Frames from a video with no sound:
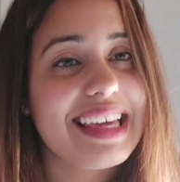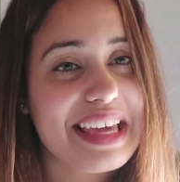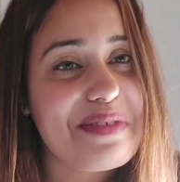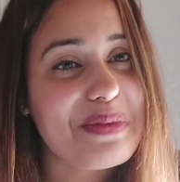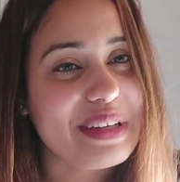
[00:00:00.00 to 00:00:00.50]

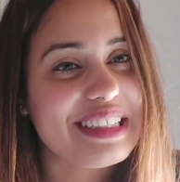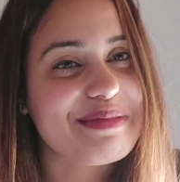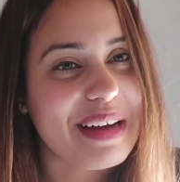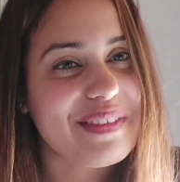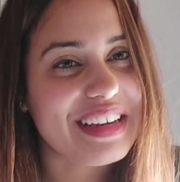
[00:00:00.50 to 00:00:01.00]
keep
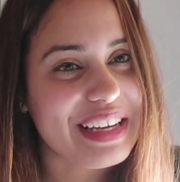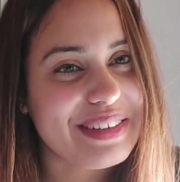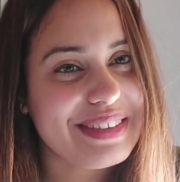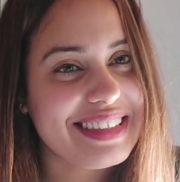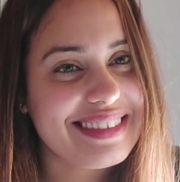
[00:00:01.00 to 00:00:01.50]
watching my
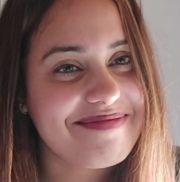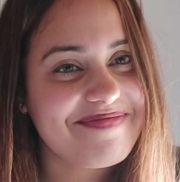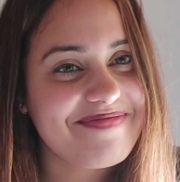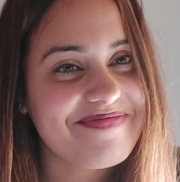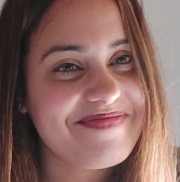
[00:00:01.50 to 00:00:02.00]
videos.
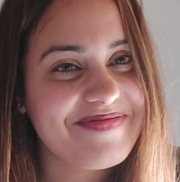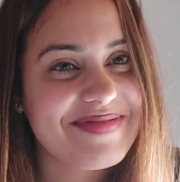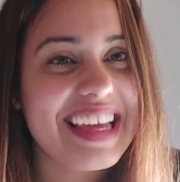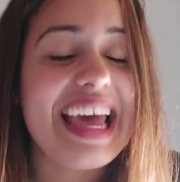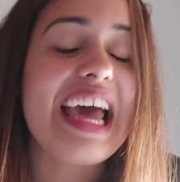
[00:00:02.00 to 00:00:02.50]

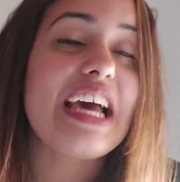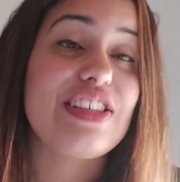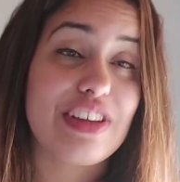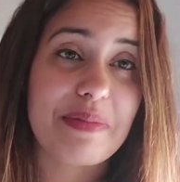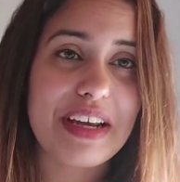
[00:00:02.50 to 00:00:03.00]

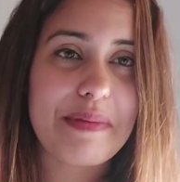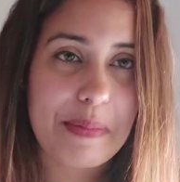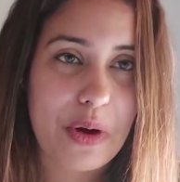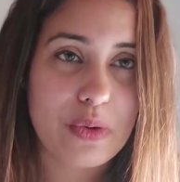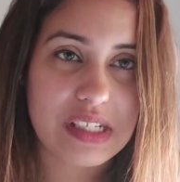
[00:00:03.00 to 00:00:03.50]
So I'm gonna
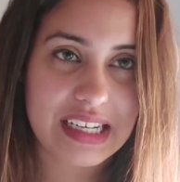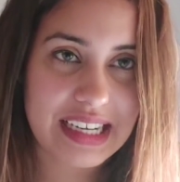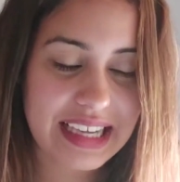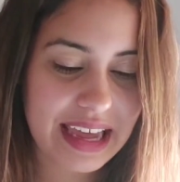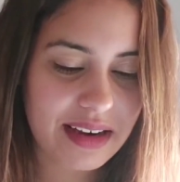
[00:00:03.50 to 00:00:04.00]
be posting
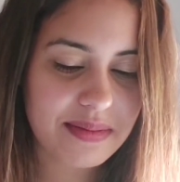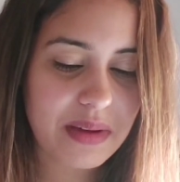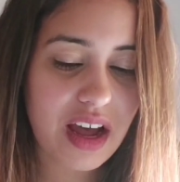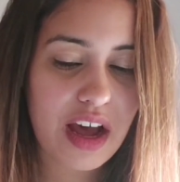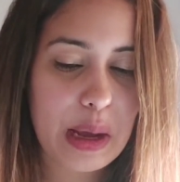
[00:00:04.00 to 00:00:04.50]
again,